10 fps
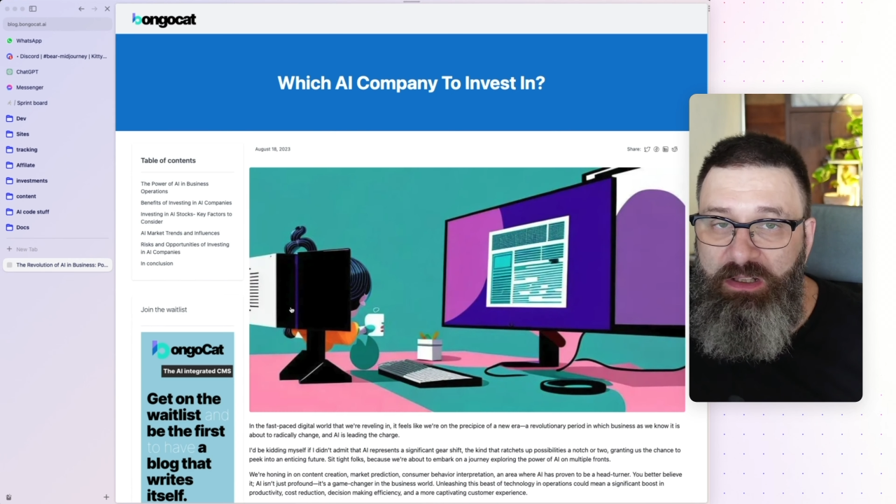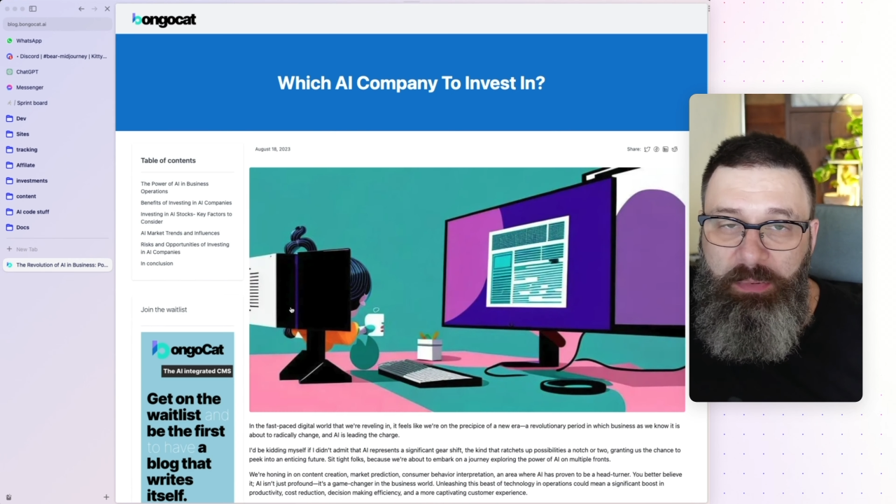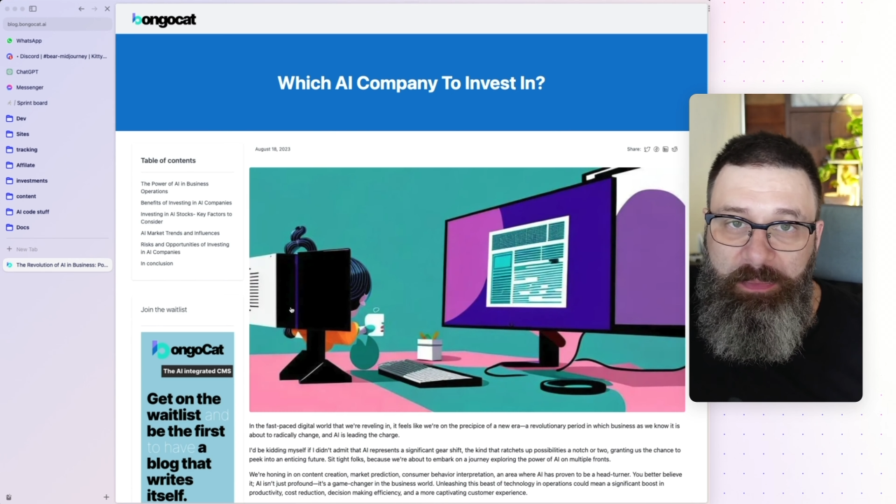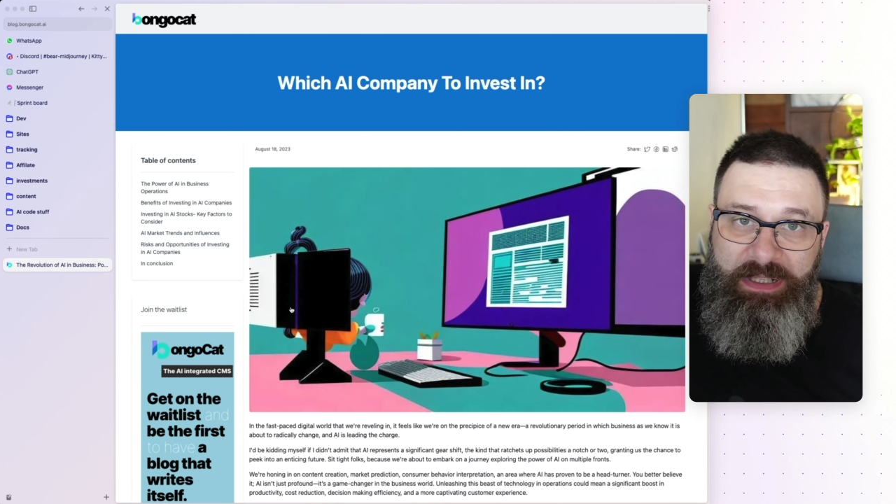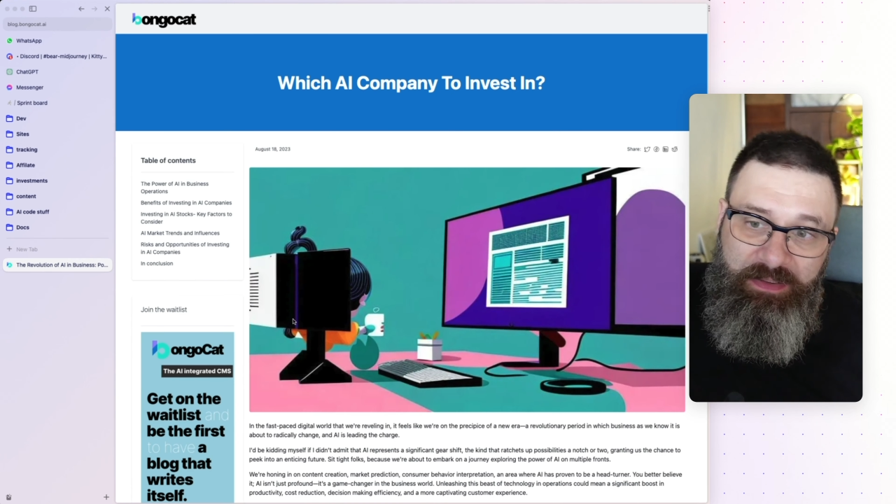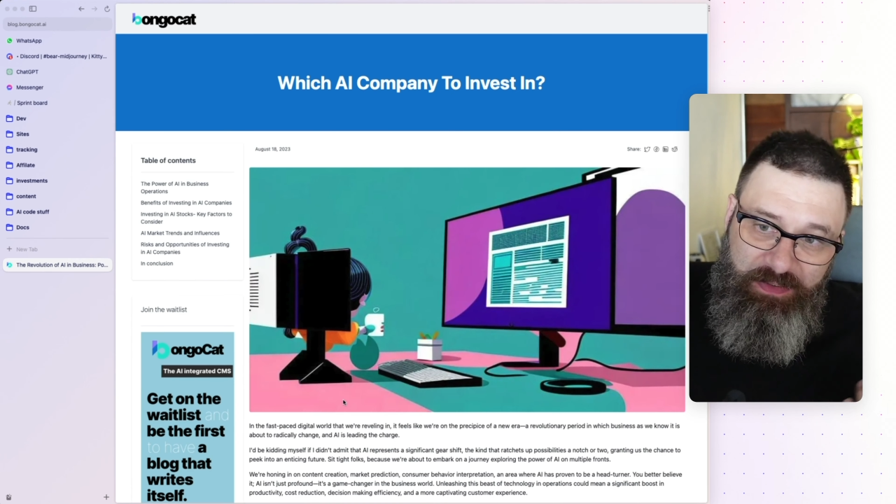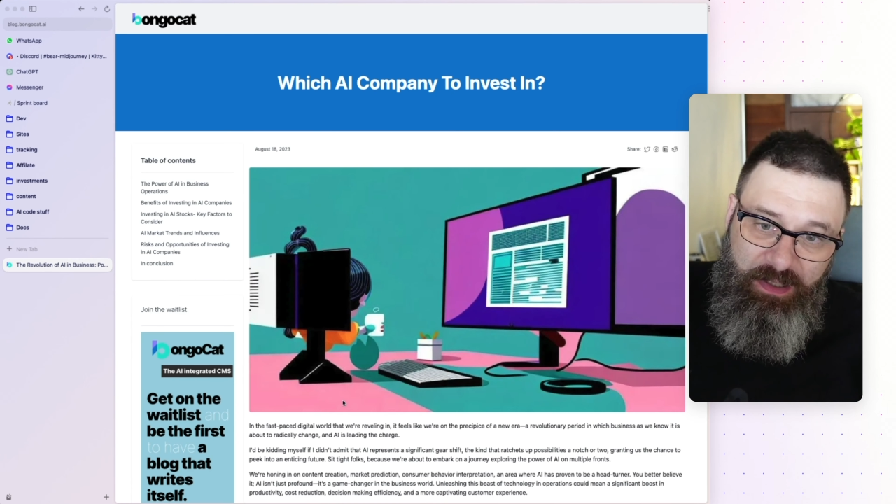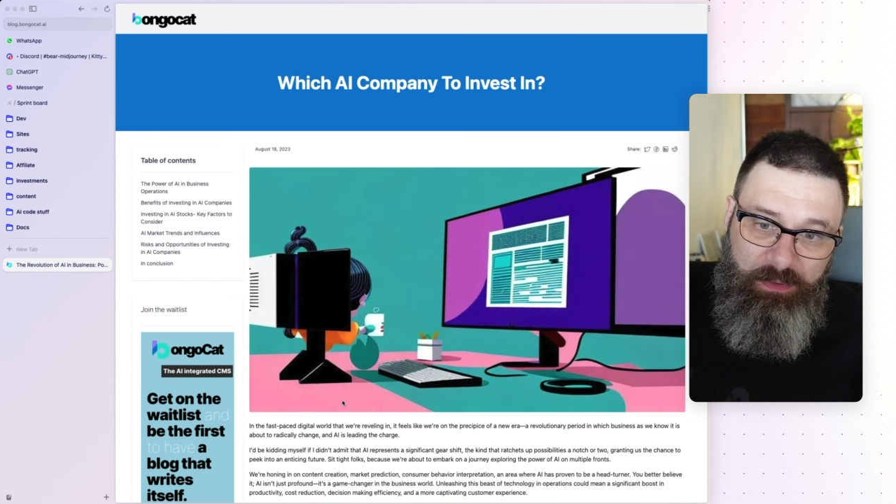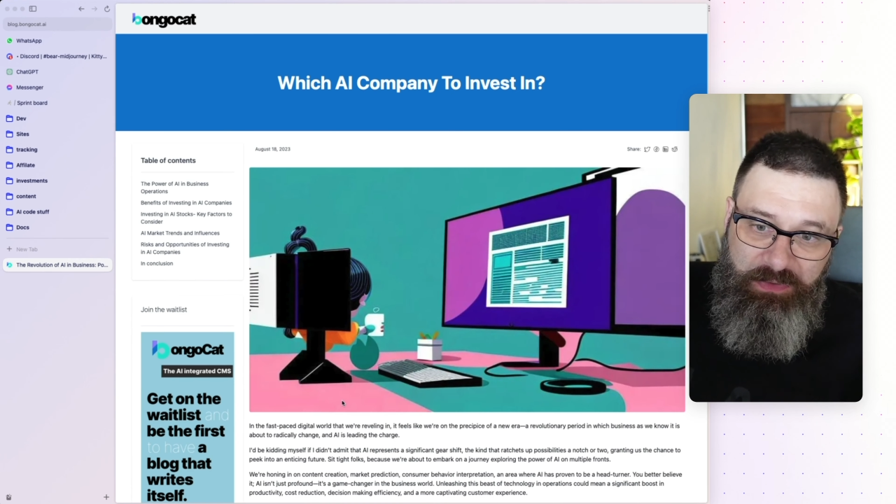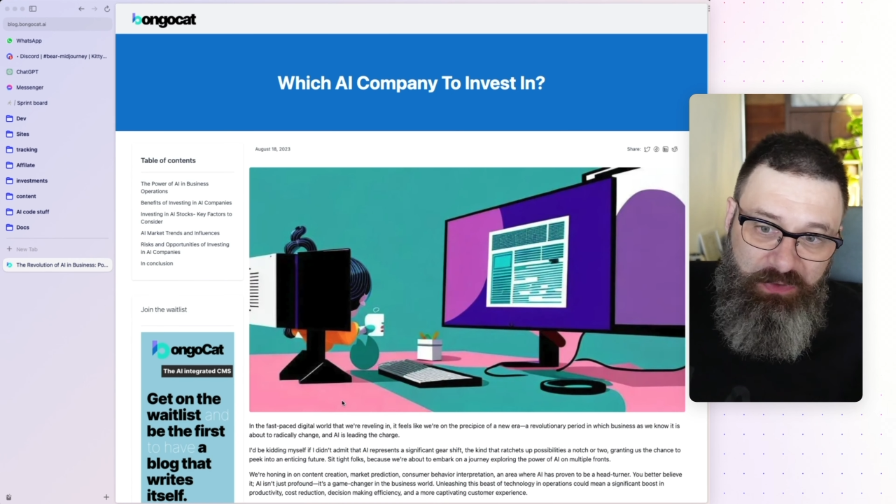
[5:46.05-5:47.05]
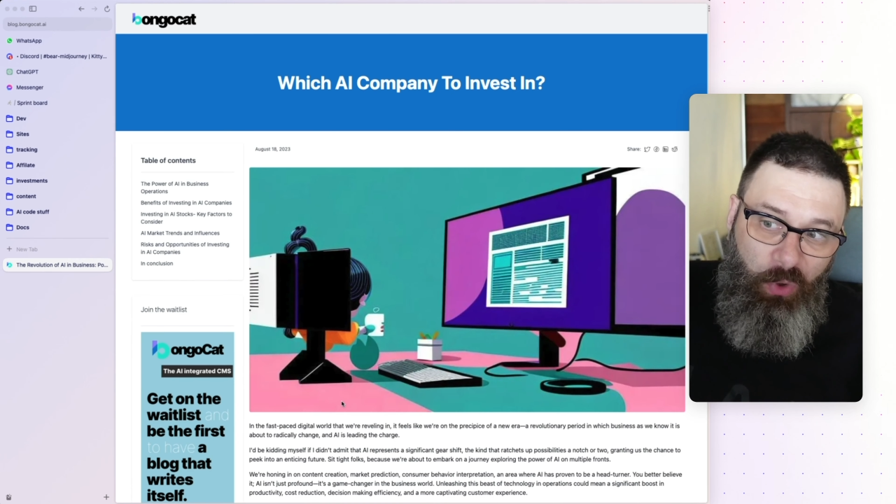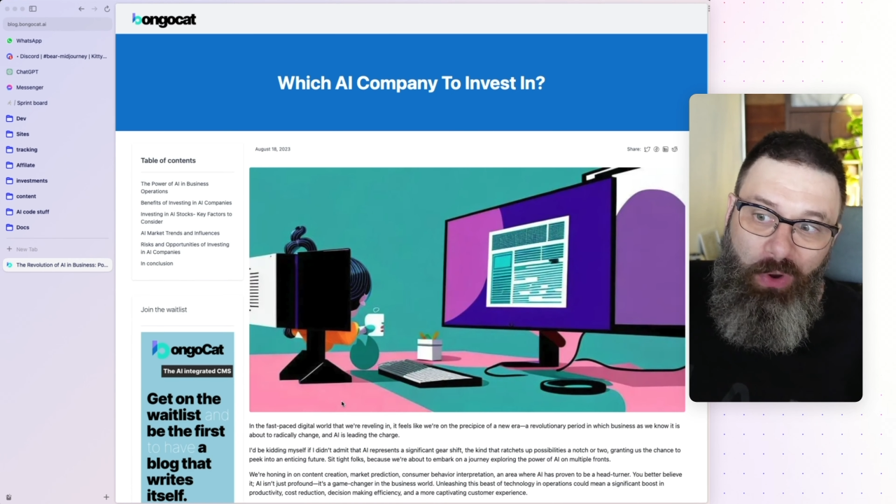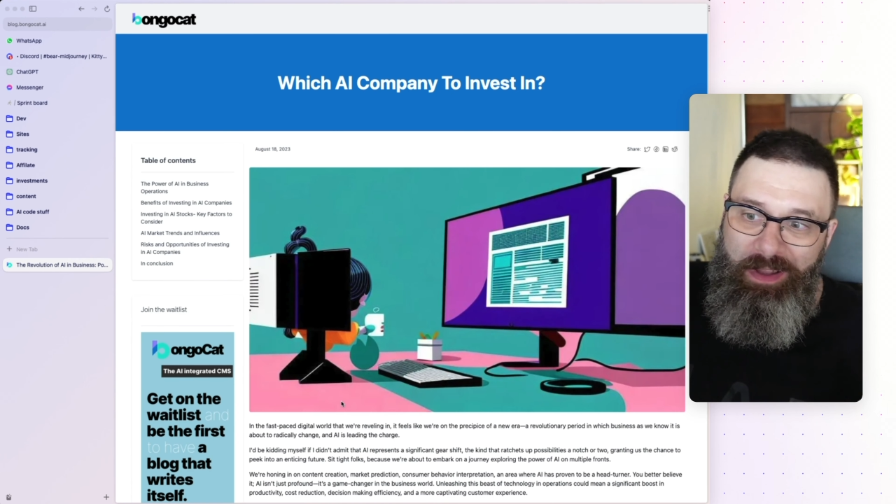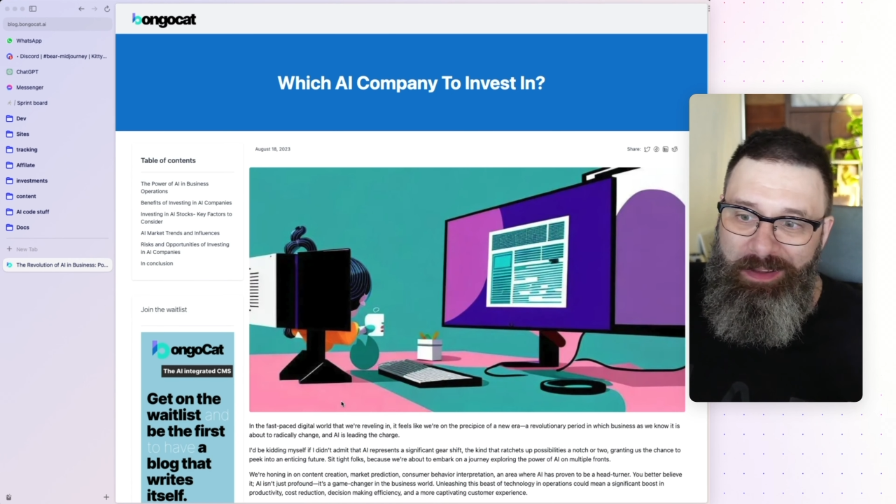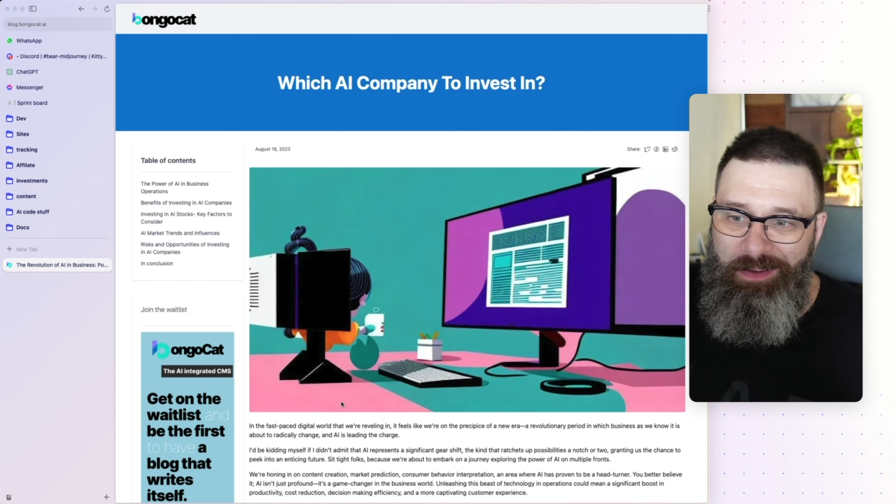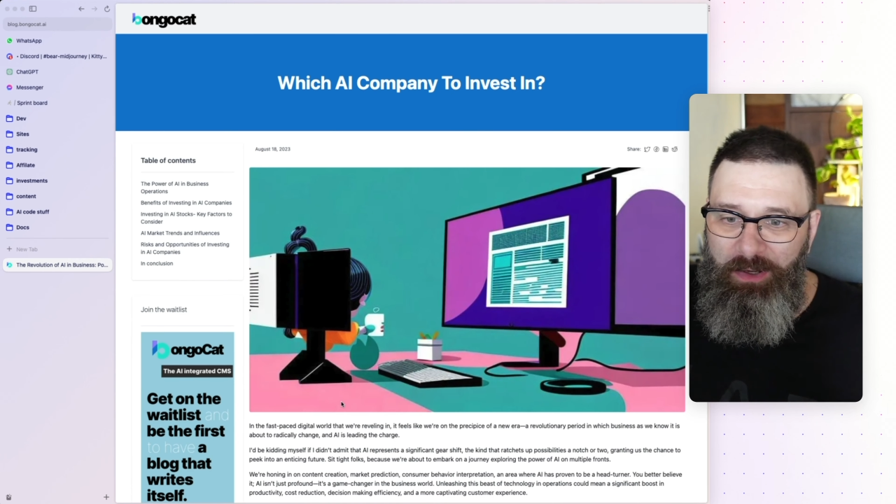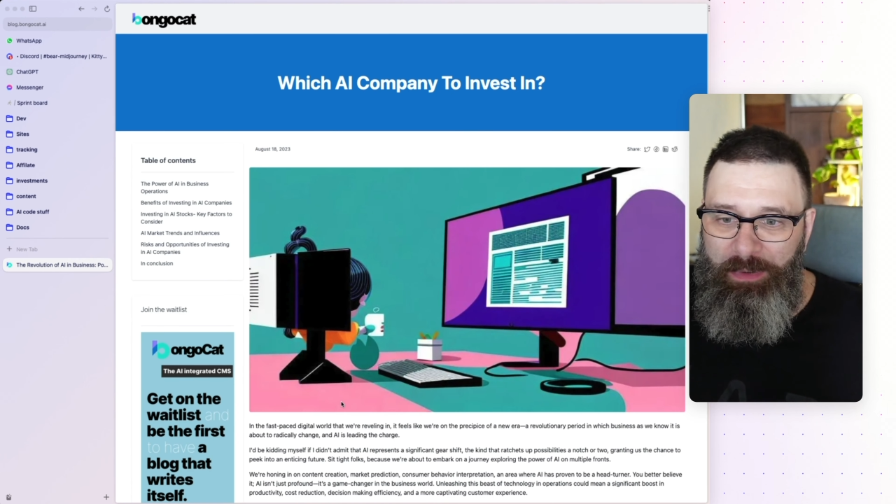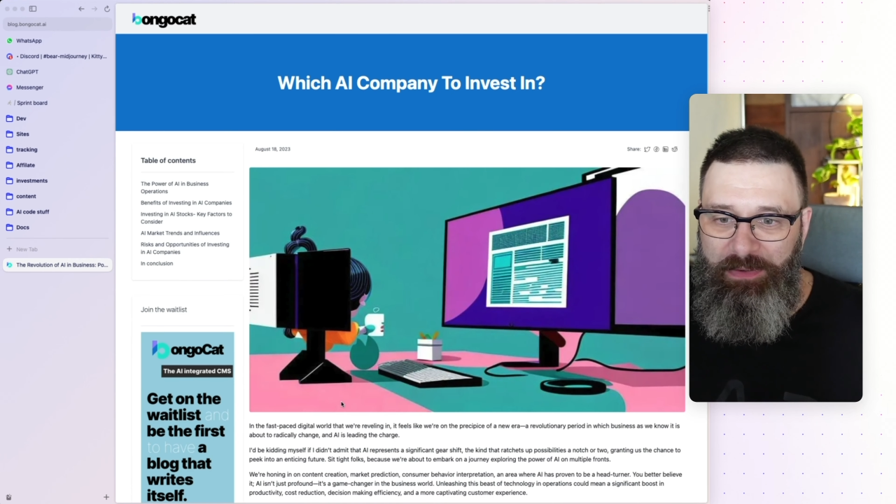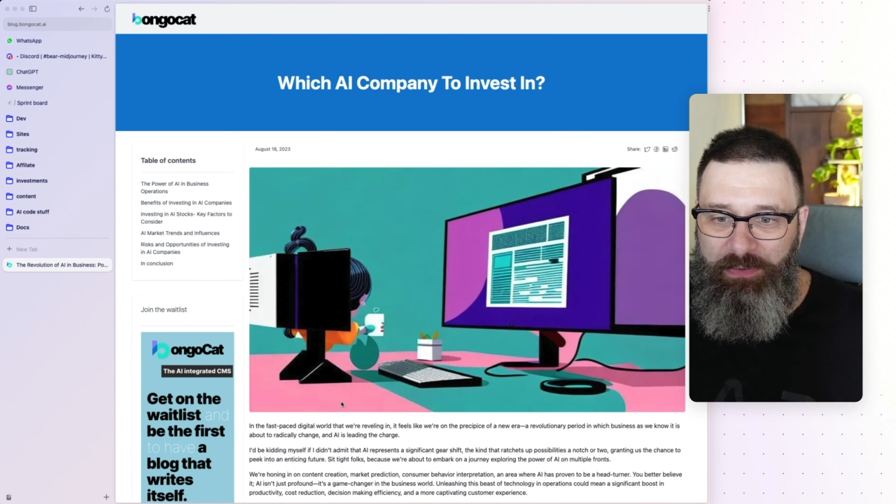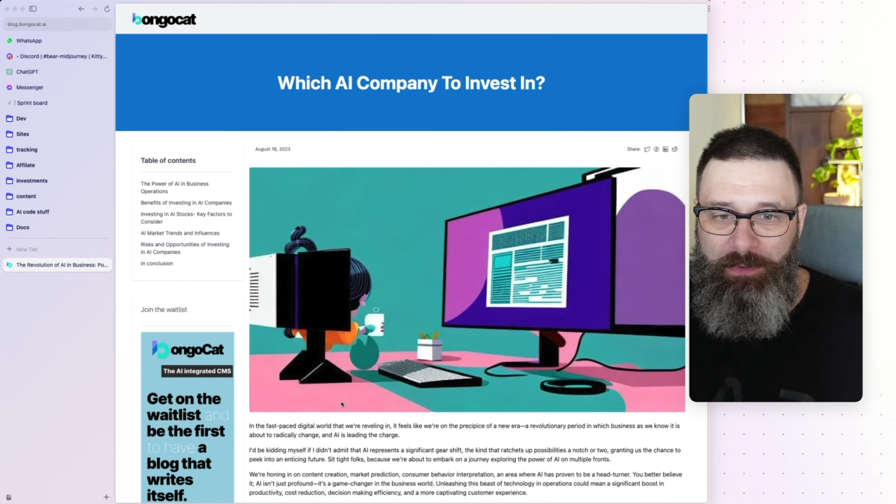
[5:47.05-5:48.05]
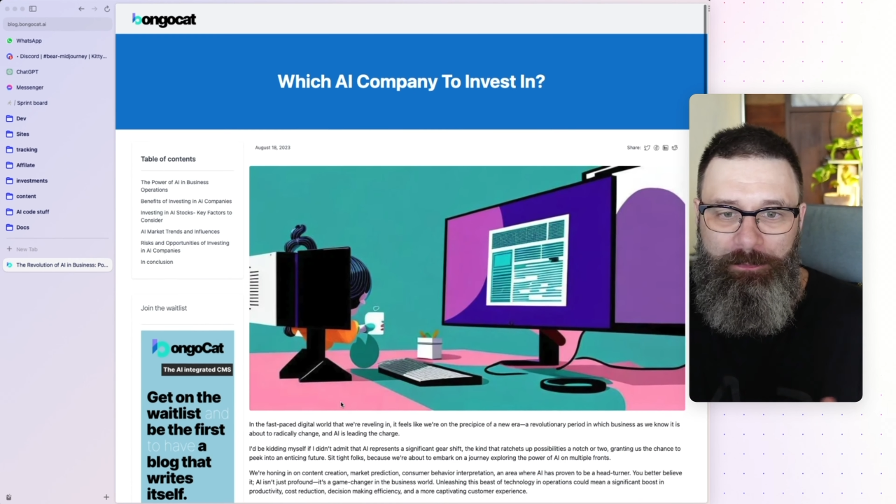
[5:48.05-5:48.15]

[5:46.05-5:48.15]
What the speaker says: couple of minutes and I was talking the whole way through.